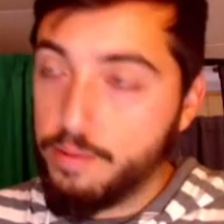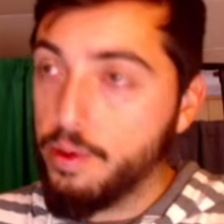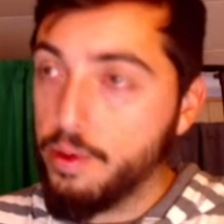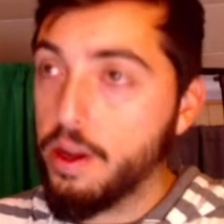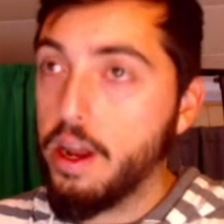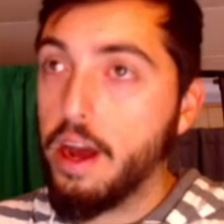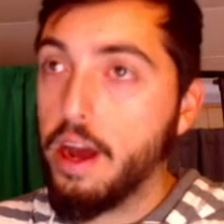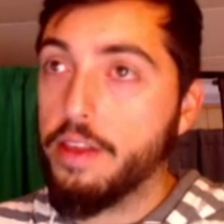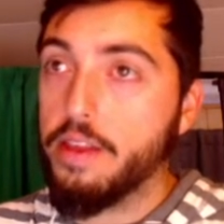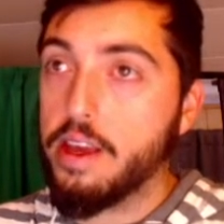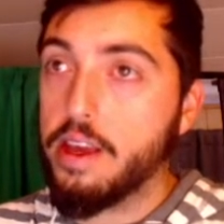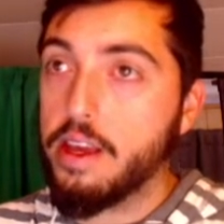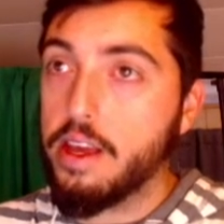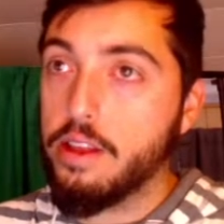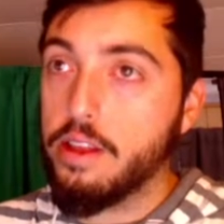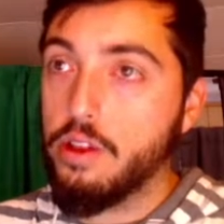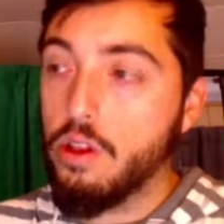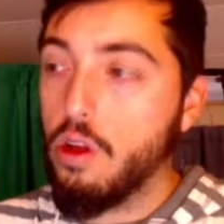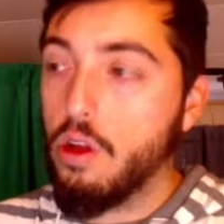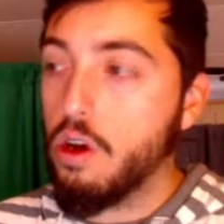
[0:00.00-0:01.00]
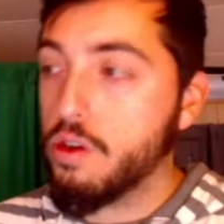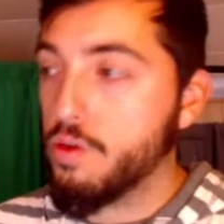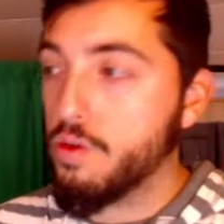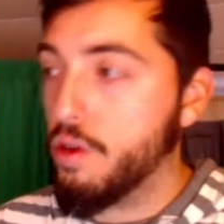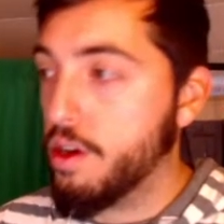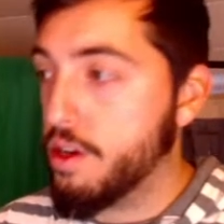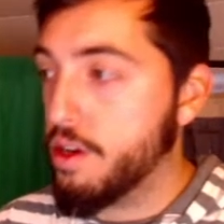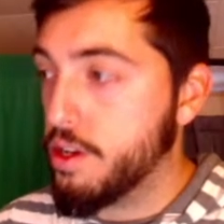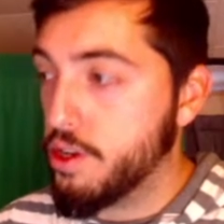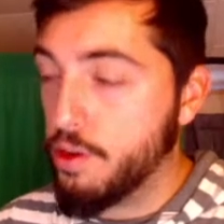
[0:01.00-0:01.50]
But I think in the long
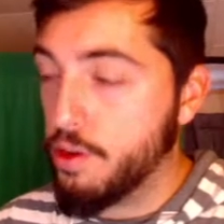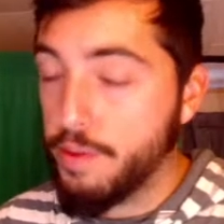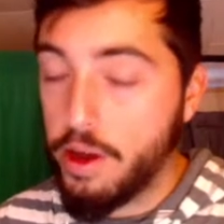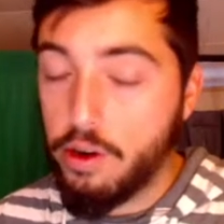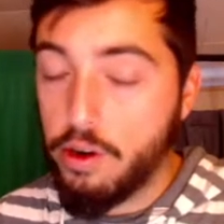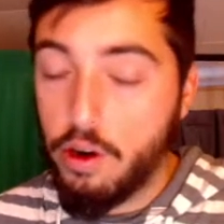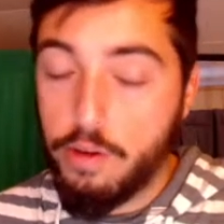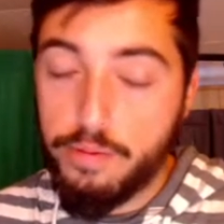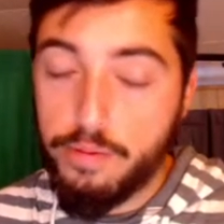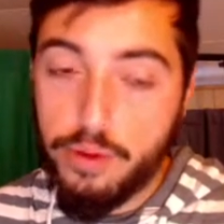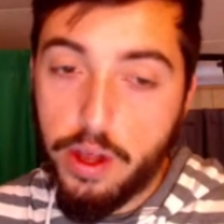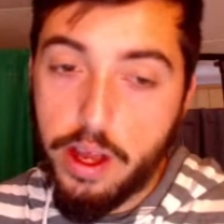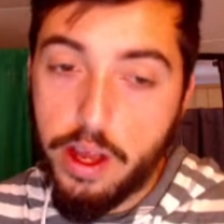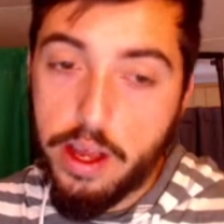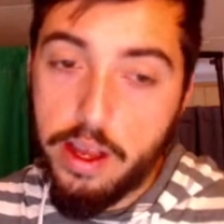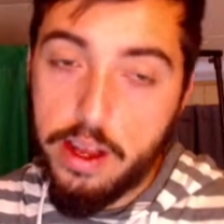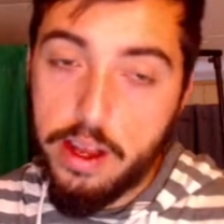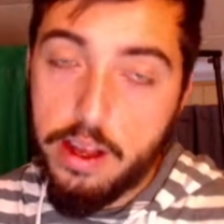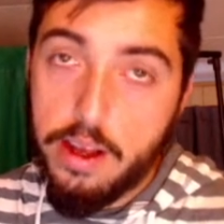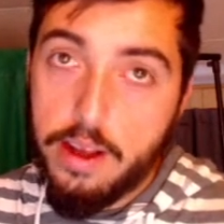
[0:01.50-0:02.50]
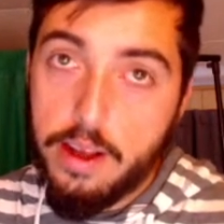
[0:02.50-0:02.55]
run, you're better off playing